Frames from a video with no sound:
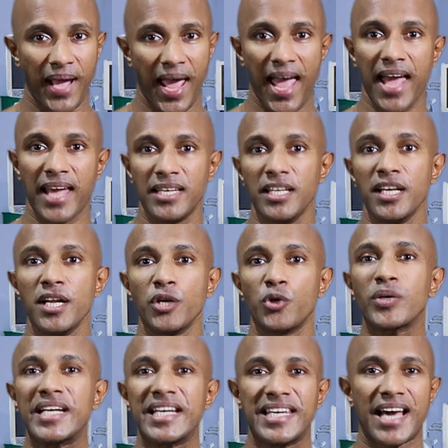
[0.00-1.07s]
and to
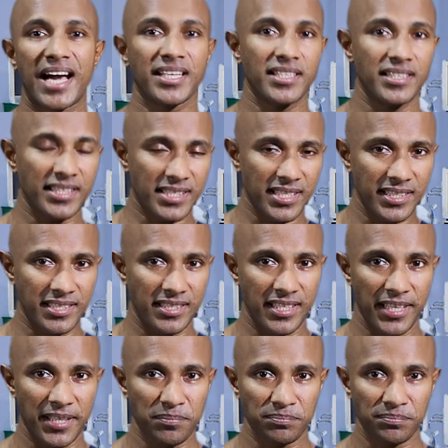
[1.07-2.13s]
conduct the surgery.